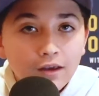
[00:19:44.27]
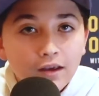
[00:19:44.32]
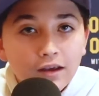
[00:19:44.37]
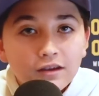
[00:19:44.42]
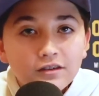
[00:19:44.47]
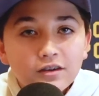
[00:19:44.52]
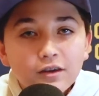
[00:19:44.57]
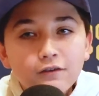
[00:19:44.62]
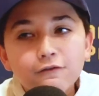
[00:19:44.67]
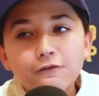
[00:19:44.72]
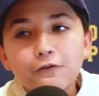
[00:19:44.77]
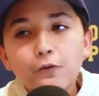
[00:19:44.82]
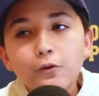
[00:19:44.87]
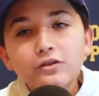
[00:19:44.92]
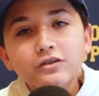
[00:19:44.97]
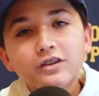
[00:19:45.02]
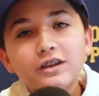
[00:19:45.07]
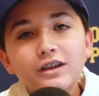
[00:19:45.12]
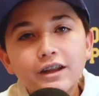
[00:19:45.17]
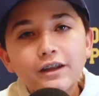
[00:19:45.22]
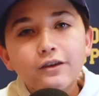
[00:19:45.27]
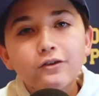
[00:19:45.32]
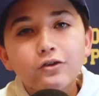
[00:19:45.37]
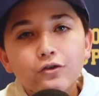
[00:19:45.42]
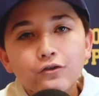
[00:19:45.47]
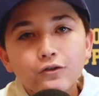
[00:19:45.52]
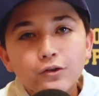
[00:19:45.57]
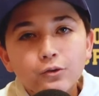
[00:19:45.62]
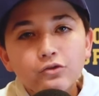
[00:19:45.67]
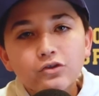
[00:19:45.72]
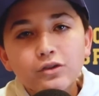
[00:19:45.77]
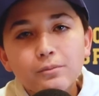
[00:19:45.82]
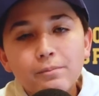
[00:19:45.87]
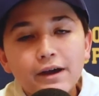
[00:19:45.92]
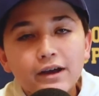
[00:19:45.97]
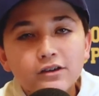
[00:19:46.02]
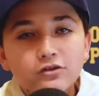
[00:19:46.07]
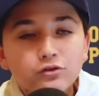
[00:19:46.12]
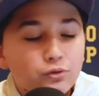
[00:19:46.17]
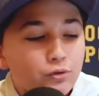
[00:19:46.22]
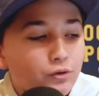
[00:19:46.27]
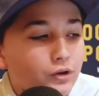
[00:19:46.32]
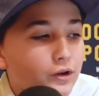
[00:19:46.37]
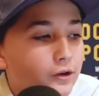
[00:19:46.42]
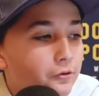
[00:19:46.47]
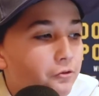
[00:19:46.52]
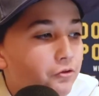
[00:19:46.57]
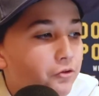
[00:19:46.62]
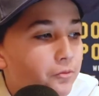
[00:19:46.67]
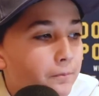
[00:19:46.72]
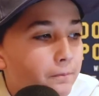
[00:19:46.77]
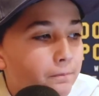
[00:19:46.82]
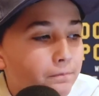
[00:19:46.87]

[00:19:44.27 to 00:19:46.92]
He's had 14 interviews in the past 3 years.